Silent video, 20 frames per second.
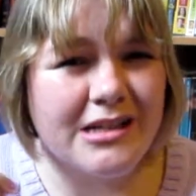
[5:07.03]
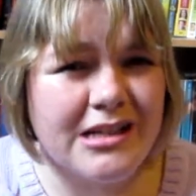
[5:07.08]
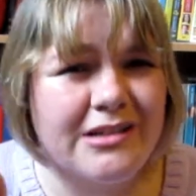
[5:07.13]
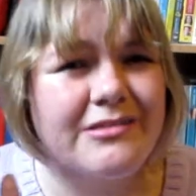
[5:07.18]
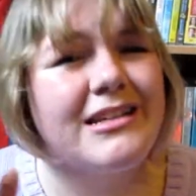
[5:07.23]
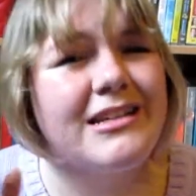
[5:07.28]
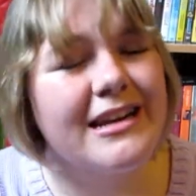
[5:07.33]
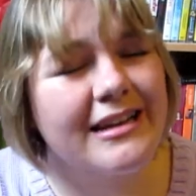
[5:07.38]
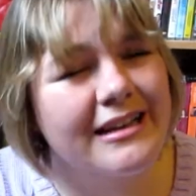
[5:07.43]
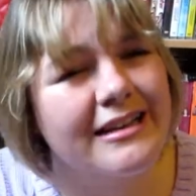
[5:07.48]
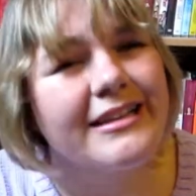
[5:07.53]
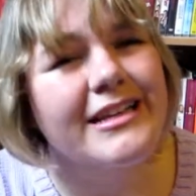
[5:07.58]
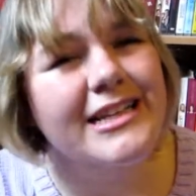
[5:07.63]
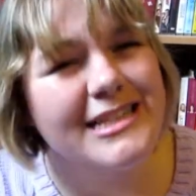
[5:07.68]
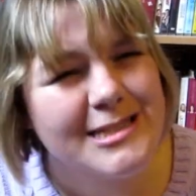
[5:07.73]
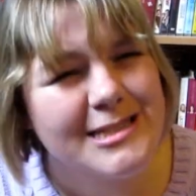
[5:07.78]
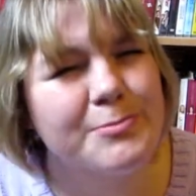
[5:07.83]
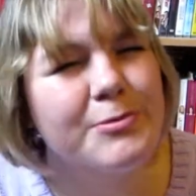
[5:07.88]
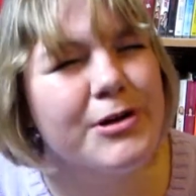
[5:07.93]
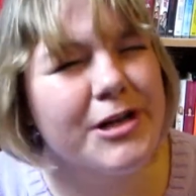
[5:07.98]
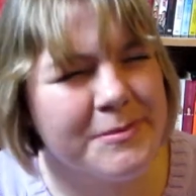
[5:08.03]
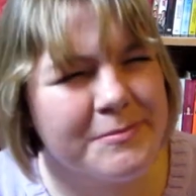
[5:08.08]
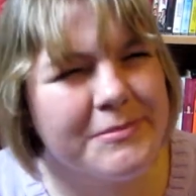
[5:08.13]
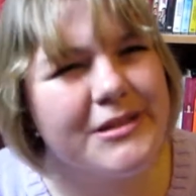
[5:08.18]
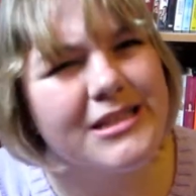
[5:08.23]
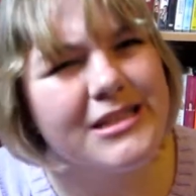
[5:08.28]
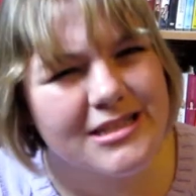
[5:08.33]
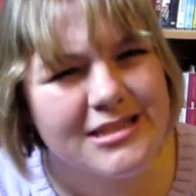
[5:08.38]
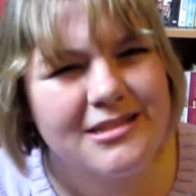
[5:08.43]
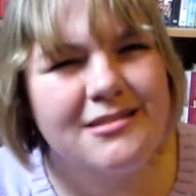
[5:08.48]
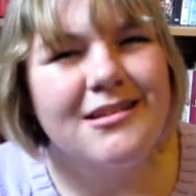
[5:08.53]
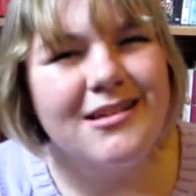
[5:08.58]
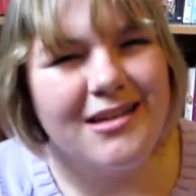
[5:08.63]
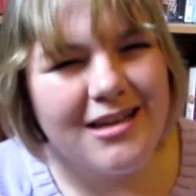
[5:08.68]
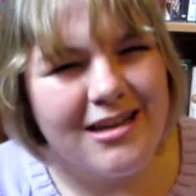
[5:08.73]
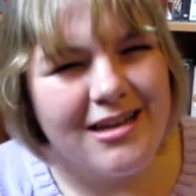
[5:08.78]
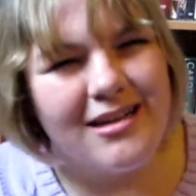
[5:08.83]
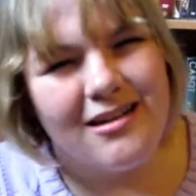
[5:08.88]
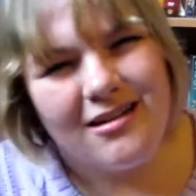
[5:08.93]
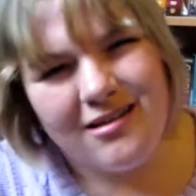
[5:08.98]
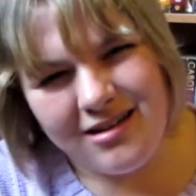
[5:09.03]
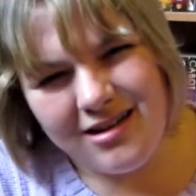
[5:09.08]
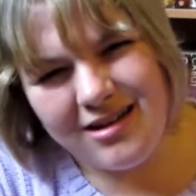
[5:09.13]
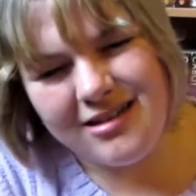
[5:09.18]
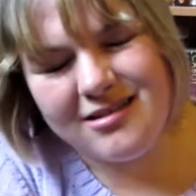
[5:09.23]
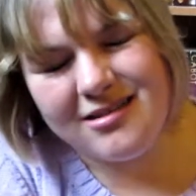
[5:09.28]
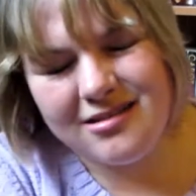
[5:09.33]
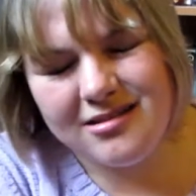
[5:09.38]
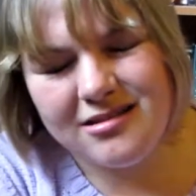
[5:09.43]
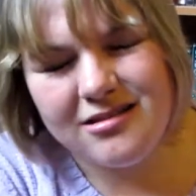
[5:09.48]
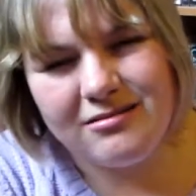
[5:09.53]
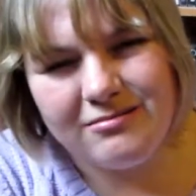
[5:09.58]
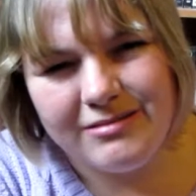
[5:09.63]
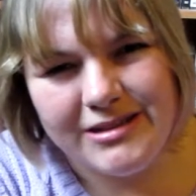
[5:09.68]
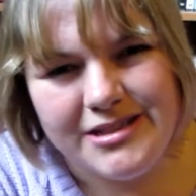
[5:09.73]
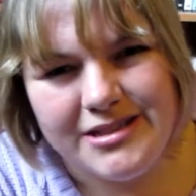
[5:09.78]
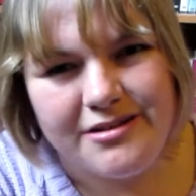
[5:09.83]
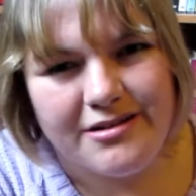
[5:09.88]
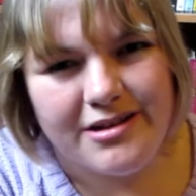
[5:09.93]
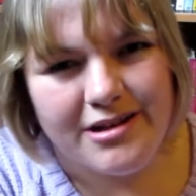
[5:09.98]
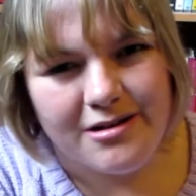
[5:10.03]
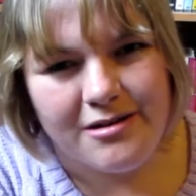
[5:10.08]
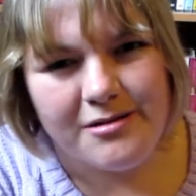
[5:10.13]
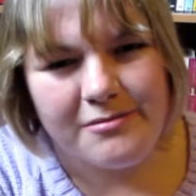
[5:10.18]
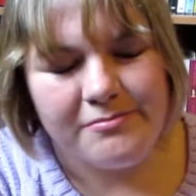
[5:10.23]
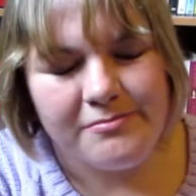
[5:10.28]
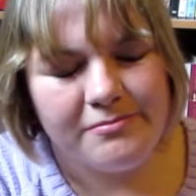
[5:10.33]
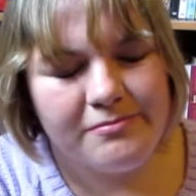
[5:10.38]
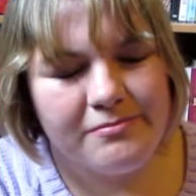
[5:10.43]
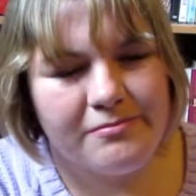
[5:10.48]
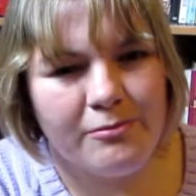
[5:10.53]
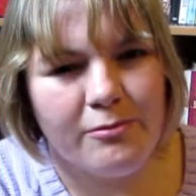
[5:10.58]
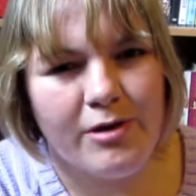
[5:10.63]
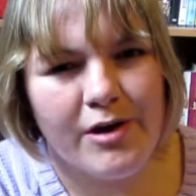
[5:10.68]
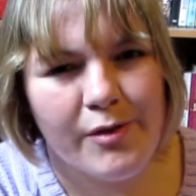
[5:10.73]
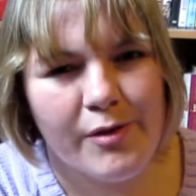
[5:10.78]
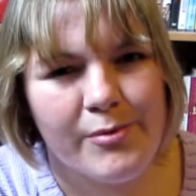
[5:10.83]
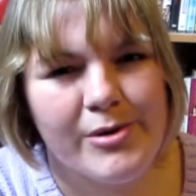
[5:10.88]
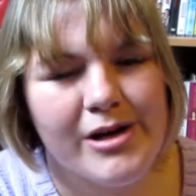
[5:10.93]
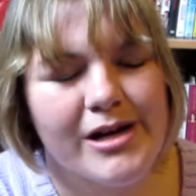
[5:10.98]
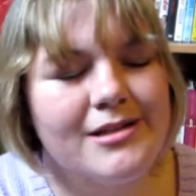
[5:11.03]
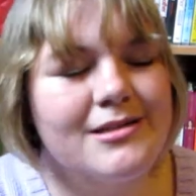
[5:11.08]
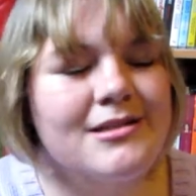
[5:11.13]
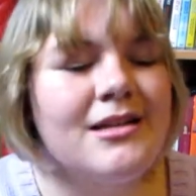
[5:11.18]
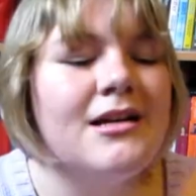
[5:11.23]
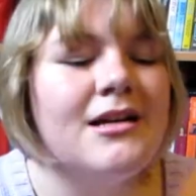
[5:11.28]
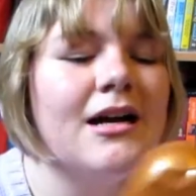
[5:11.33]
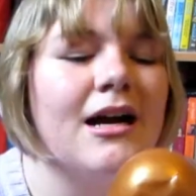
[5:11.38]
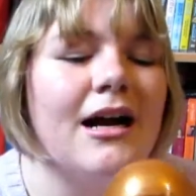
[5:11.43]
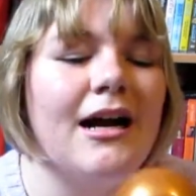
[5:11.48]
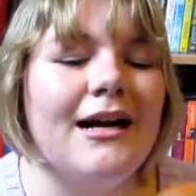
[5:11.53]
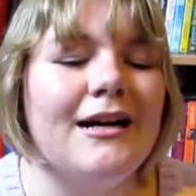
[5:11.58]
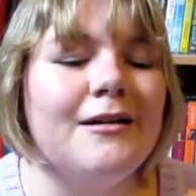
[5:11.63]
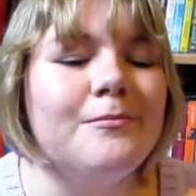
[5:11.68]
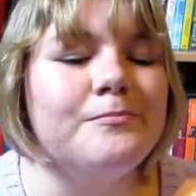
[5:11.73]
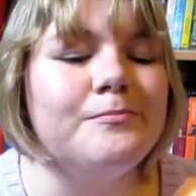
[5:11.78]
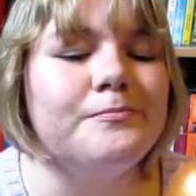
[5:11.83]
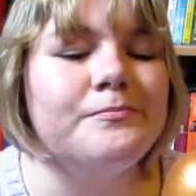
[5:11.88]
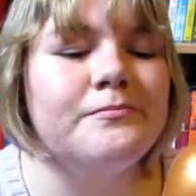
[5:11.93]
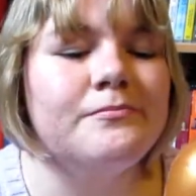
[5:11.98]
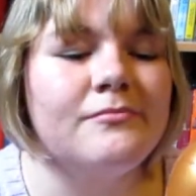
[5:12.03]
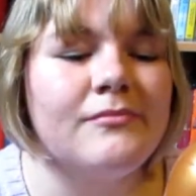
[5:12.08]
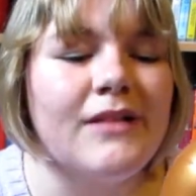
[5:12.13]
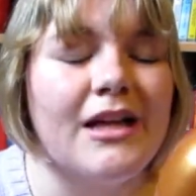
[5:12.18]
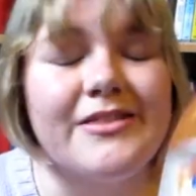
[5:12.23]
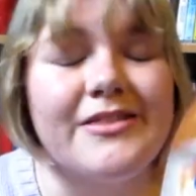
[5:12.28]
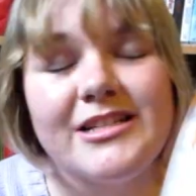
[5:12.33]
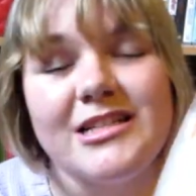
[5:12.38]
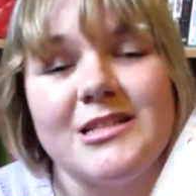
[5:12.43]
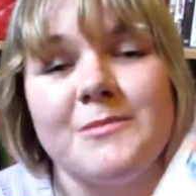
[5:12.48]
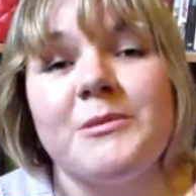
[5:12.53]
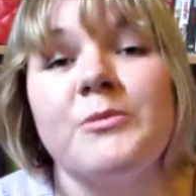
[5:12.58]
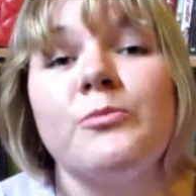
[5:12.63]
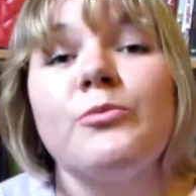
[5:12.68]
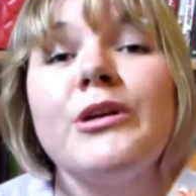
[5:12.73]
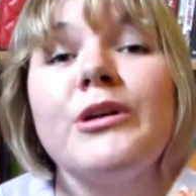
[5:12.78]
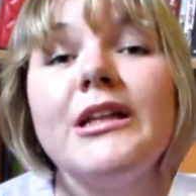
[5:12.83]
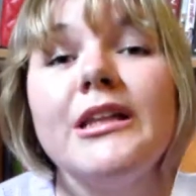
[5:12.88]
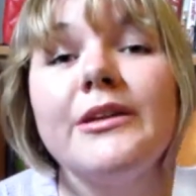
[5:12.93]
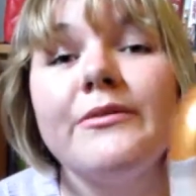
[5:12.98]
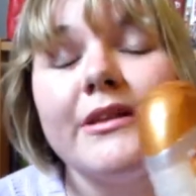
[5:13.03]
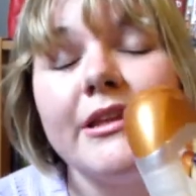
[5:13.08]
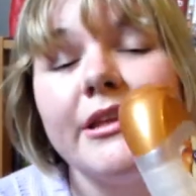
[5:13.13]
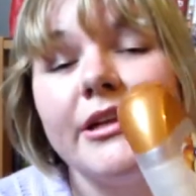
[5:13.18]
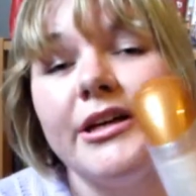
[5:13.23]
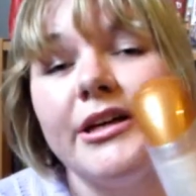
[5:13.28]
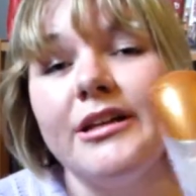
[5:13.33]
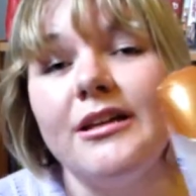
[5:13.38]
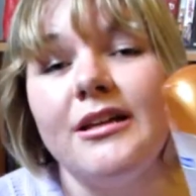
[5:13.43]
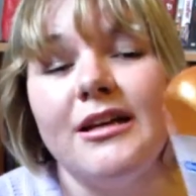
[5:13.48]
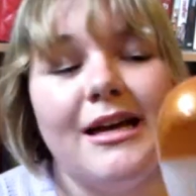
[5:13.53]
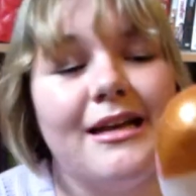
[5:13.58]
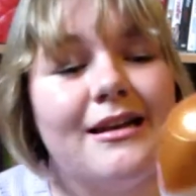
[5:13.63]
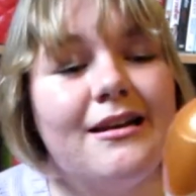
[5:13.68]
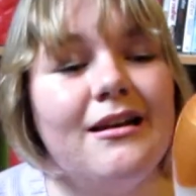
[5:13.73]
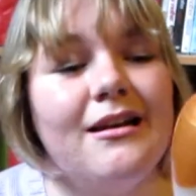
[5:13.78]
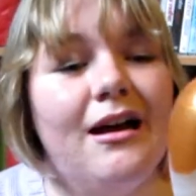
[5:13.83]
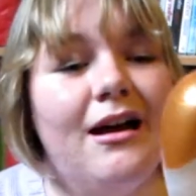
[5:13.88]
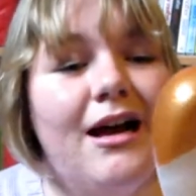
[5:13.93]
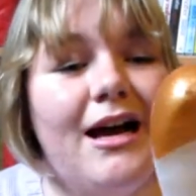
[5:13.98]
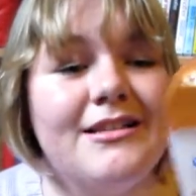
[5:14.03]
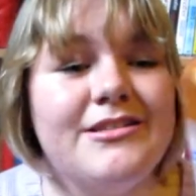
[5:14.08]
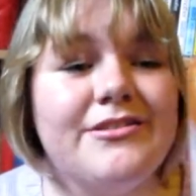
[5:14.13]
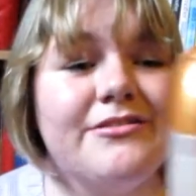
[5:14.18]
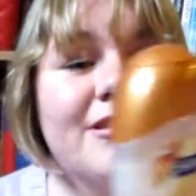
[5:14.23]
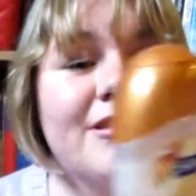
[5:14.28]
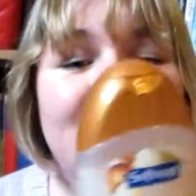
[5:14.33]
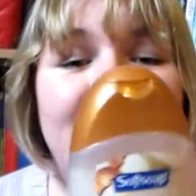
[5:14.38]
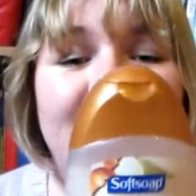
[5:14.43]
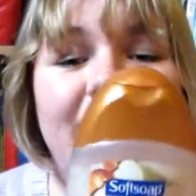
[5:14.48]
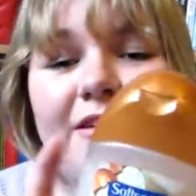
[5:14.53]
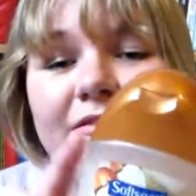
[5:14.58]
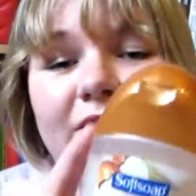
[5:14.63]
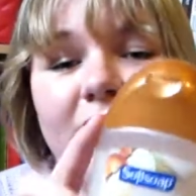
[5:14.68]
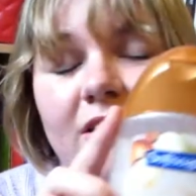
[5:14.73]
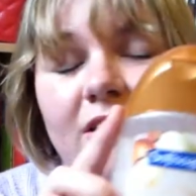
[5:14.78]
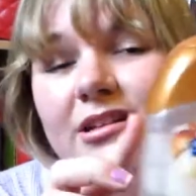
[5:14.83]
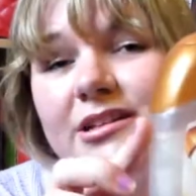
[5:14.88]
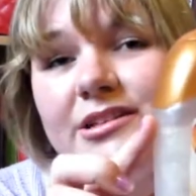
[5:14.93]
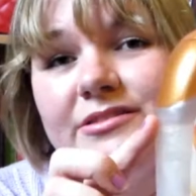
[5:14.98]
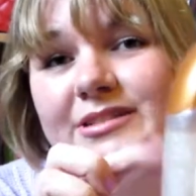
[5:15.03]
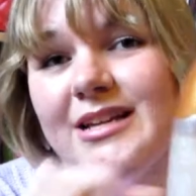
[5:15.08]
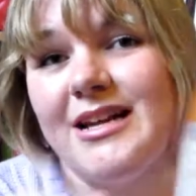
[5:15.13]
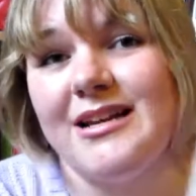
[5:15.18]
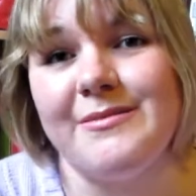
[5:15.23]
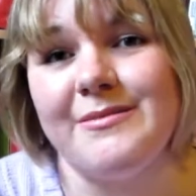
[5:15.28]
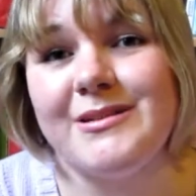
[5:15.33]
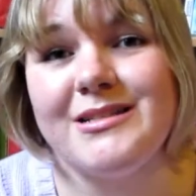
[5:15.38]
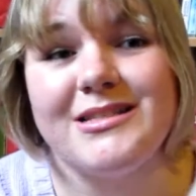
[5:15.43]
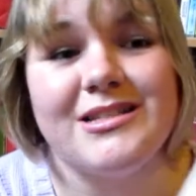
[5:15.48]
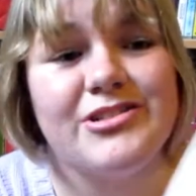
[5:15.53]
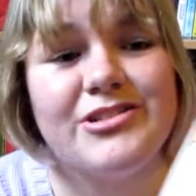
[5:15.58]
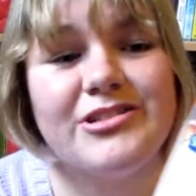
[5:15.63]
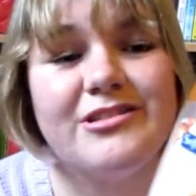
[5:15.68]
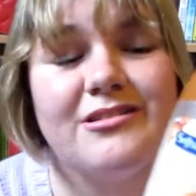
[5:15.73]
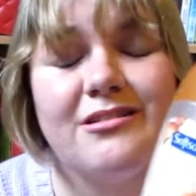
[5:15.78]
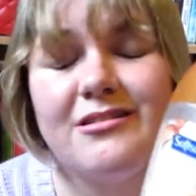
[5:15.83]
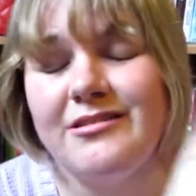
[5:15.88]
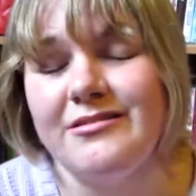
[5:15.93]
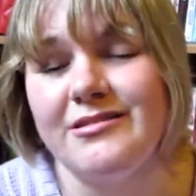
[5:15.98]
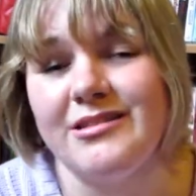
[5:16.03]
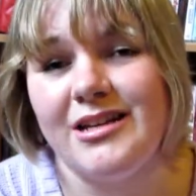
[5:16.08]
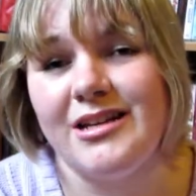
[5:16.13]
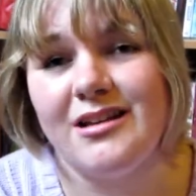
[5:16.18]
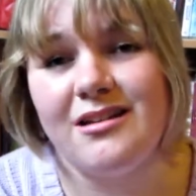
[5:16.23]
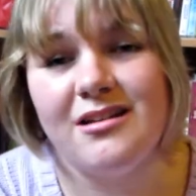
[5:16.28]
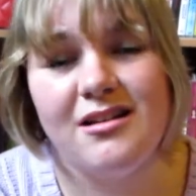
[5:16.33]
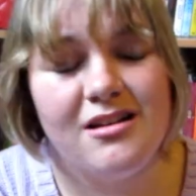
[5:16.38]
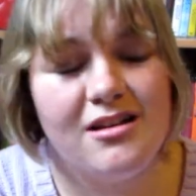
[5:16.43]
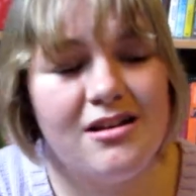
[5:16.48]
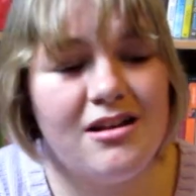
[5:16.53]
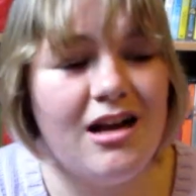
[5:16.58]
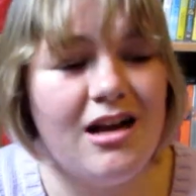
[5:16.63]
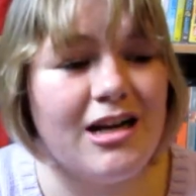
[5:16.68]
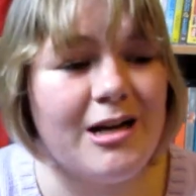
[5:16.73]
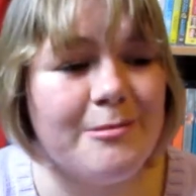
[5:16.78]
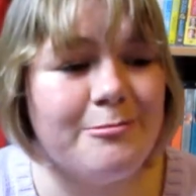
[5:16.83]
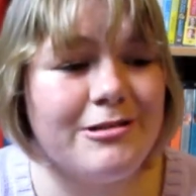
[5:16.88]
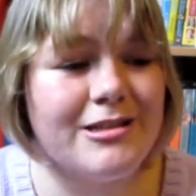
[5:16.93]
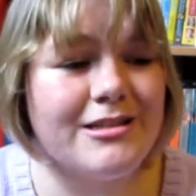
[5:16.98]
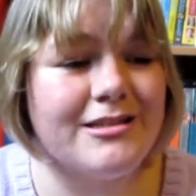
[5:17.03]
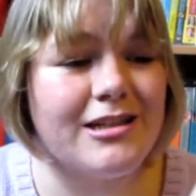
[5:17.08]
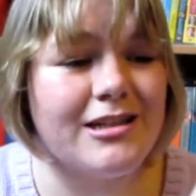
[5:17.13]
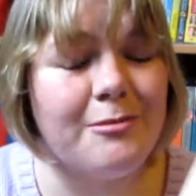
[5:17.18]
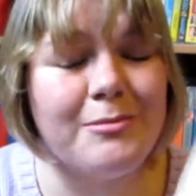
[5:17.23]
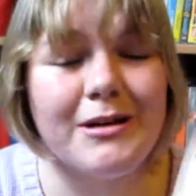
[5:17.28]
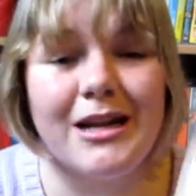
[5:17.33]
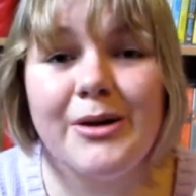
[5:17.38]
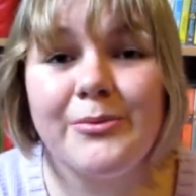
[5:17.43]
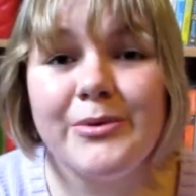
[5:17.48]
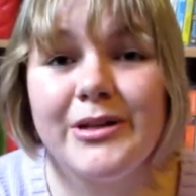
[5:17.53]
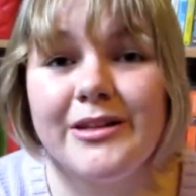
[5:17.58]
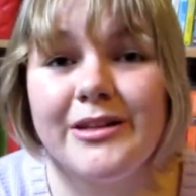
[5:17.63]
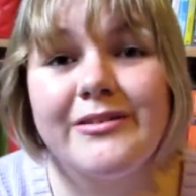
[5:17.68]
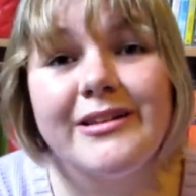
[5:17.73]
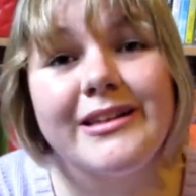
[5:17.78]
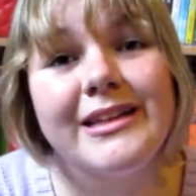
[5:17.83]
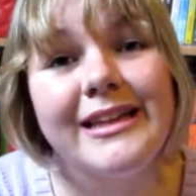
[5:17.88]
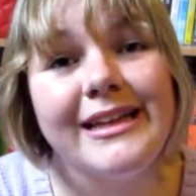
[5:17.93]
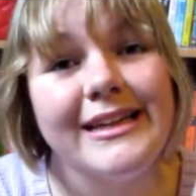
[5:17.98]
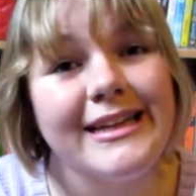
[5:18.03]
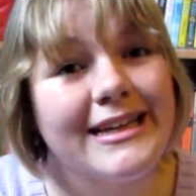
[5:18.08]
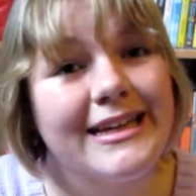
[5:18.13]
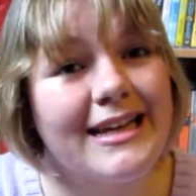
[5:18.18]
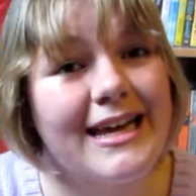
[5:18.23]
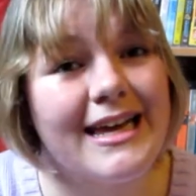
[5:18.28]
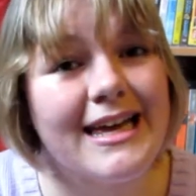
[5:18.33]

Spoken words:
I know technically it's spring, but it's still winter here, weather-wise. And this has been really, really good. And as you can tell, I've hardly used any because I just started using it a couple weeks ago, but I really, really like it.